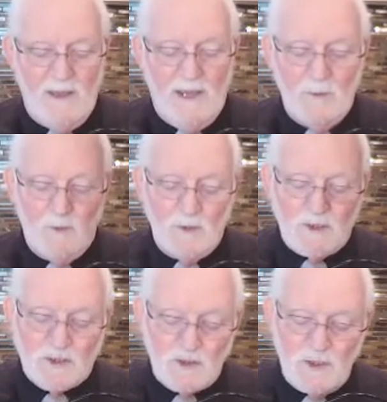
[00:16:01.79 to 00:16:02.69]
And we'll
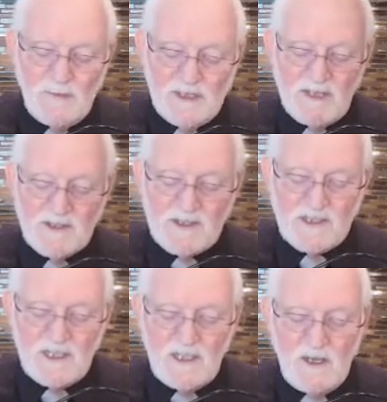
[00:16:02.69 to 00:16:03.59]
truly begin to
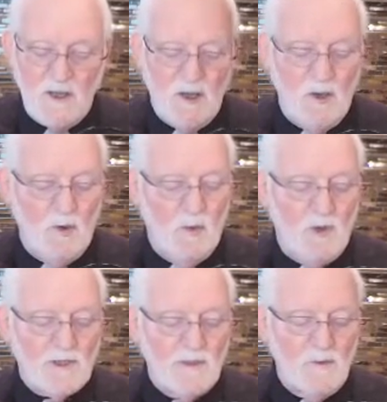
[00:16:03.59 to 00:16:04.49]
see
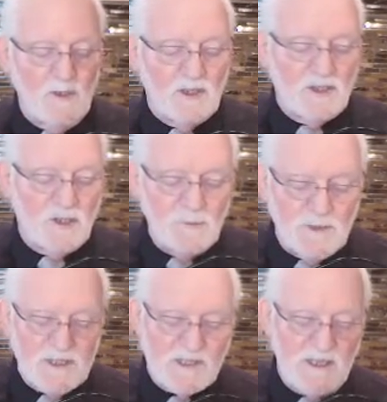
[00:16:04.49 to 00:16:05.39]
what we should
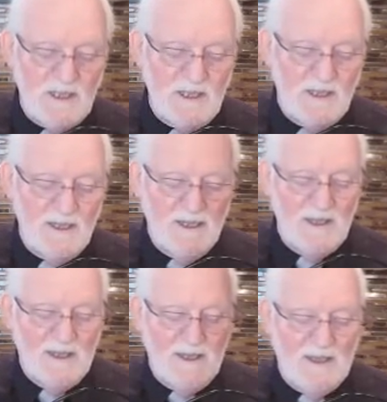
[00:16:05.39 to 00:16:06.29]
be seeing
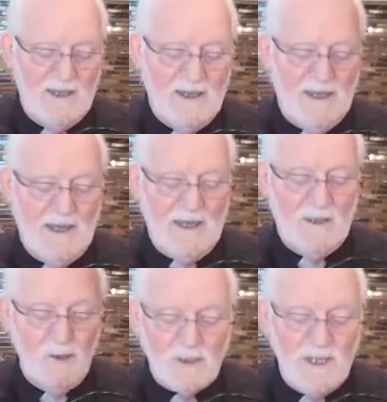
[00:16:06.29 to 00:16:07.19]

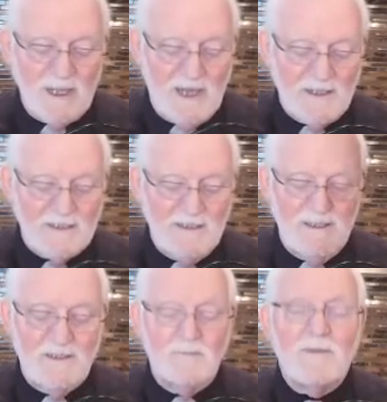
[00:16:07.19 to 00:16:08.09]
and looking at
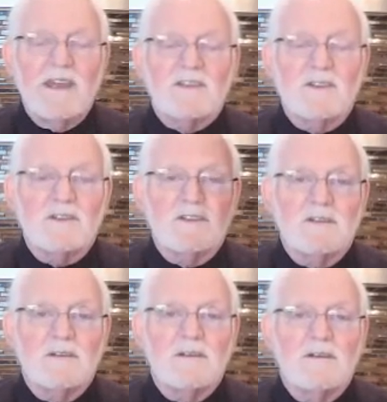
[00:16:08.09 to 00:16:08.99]
in the message
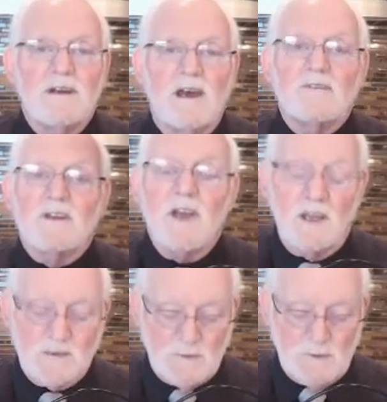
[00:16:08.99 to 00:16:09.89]
of the
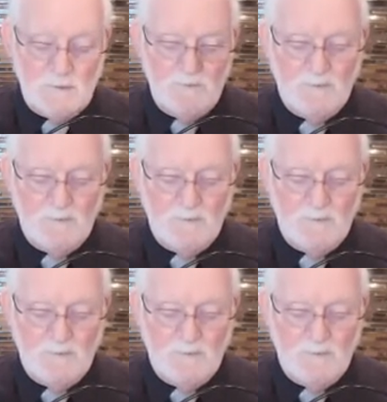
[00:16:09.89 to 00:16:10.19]
gospel.